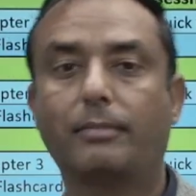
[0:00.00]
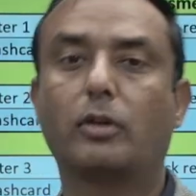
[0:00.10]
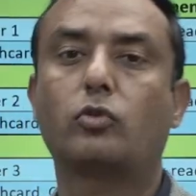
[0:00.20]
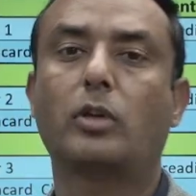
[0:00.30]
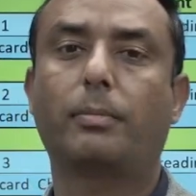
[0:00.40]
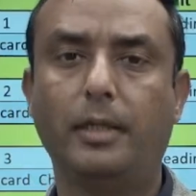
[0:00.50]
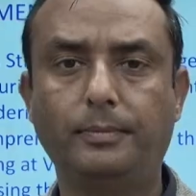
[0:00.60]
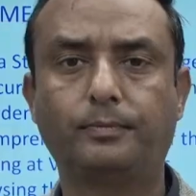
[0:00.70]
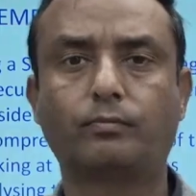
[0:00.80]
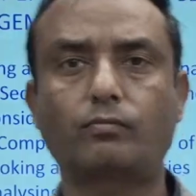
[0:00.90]
to chapter,
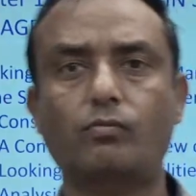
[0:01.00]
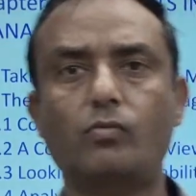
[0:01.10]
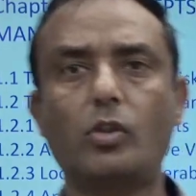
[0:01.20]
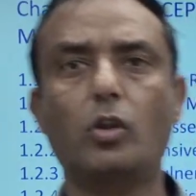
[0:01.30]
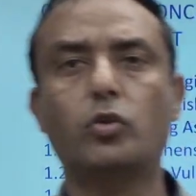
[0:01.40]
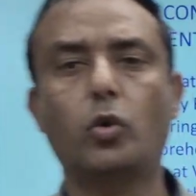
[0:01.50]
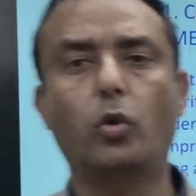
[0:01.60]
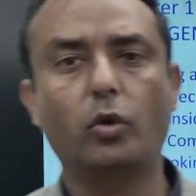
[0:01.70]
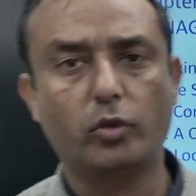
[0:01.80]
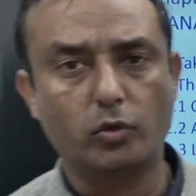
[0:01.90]
so no
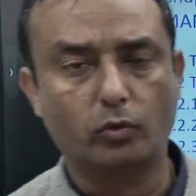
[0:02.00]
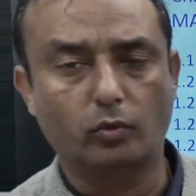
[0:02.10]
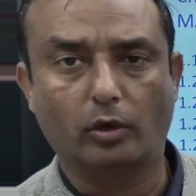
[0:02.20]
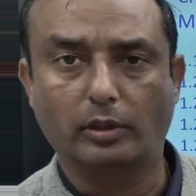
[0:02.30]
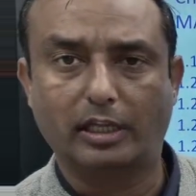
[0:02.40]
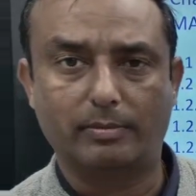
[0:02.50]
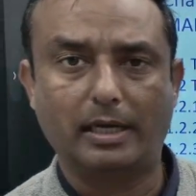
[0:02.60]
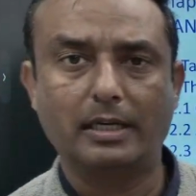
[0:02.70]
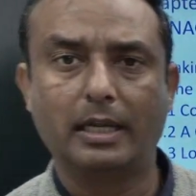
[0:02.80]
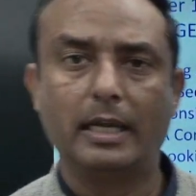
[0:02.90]
issue on that part.
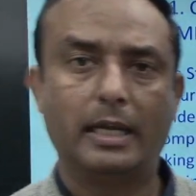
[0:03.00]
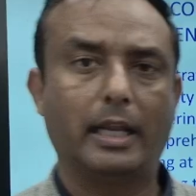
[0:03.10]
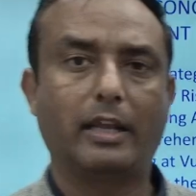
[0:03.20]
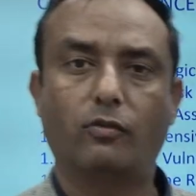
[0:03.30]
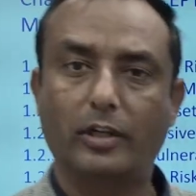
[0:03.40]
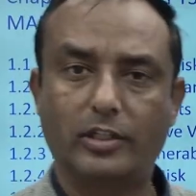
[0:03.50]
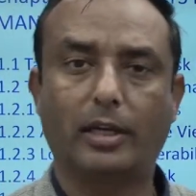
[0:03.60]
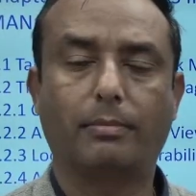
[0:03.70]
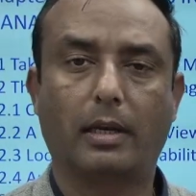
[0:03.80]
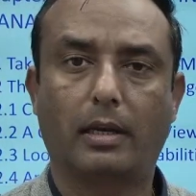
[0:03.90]
Like first
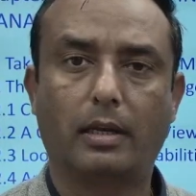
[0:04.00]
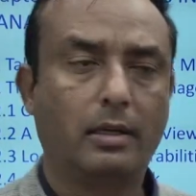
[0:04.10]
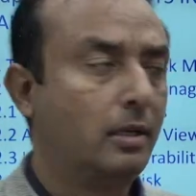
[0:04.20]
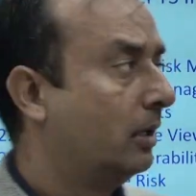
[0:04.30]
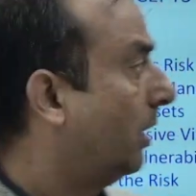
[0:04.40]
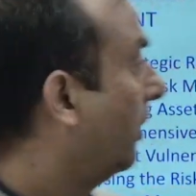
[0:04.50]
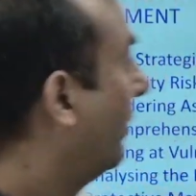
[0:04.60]
chapter, very